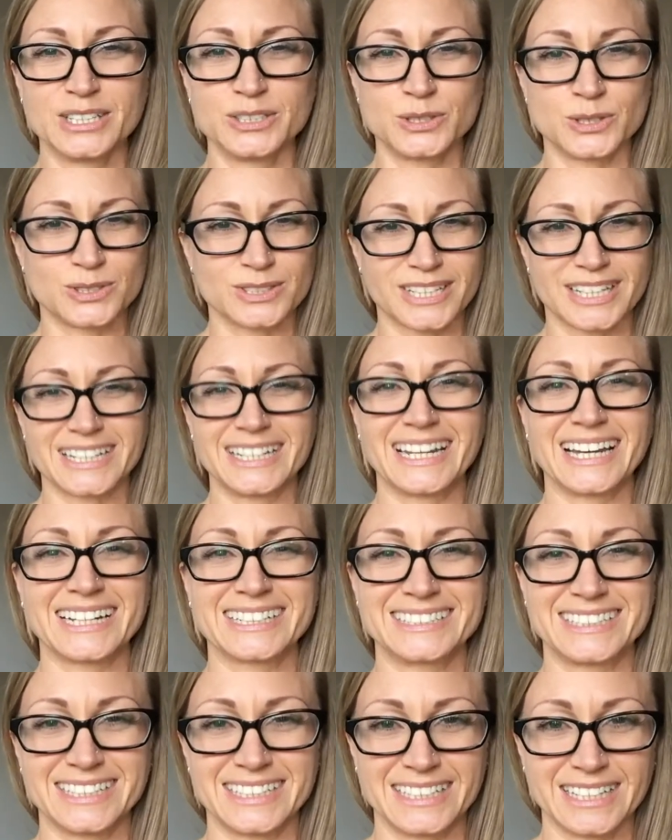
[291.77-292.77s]
just
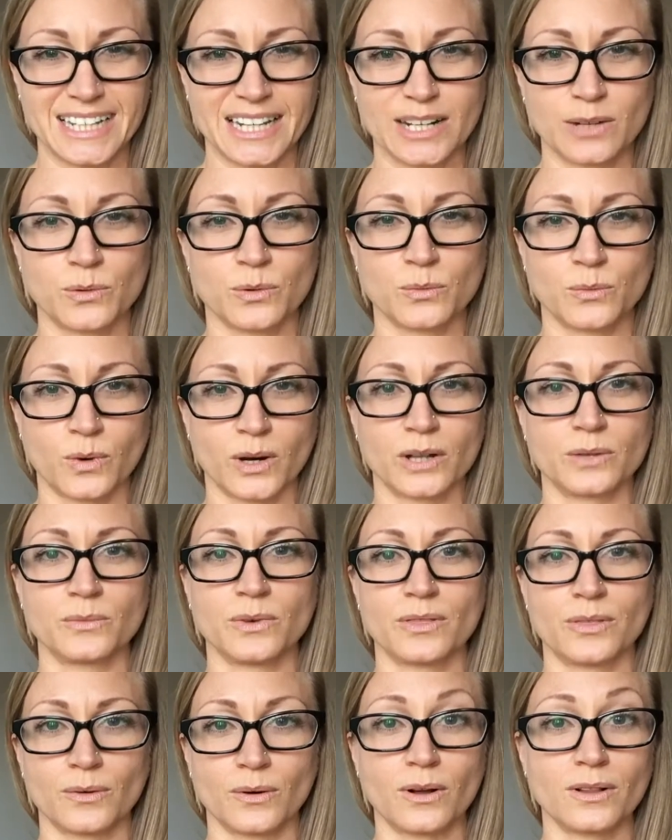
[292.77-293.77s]
connected in one
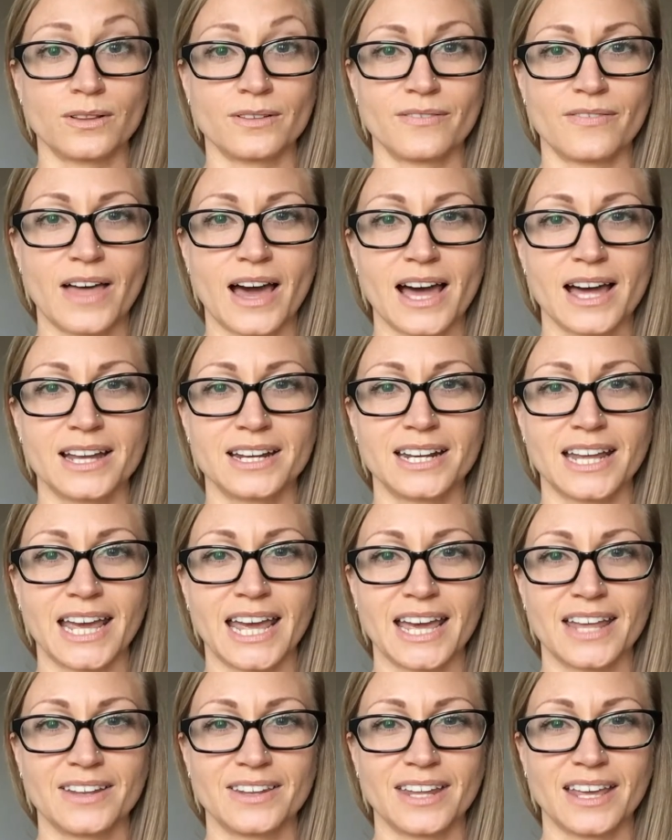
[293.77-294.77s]
with all of that
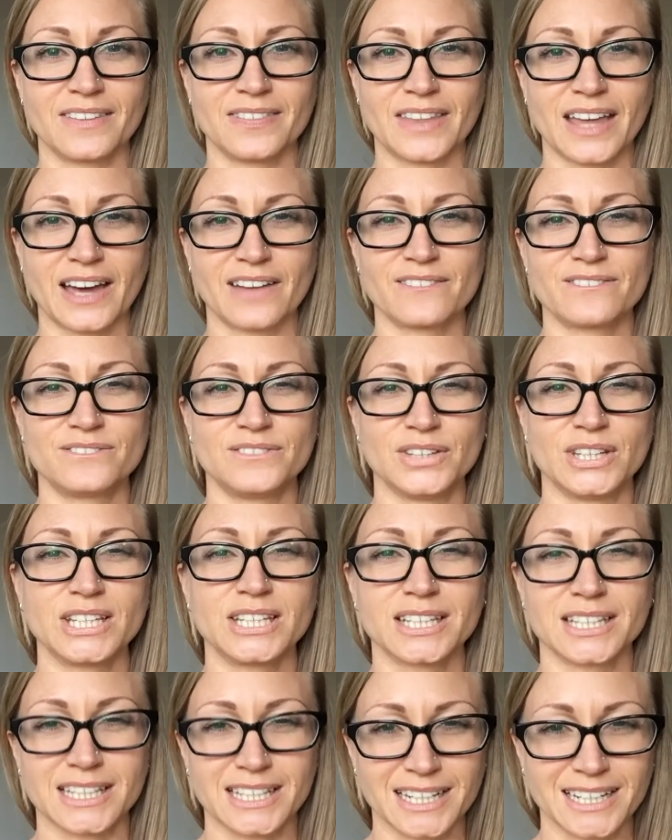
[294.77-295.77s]
and and that
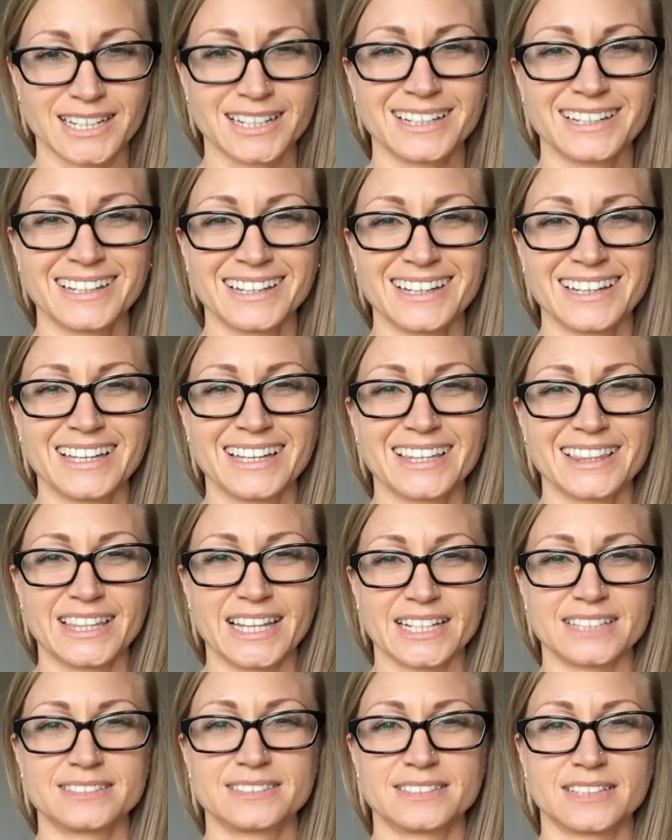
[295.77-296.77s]
feeling
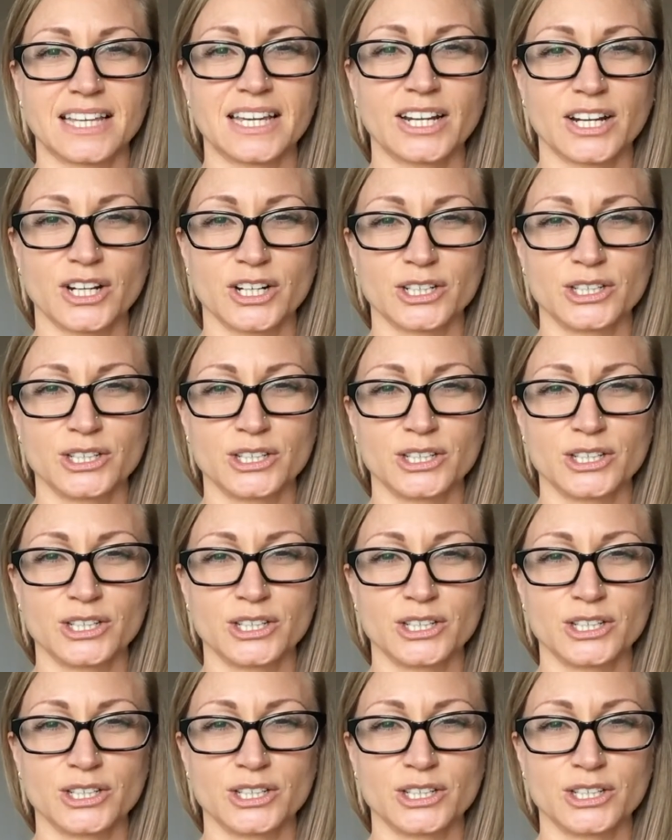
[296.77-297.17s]
that's there.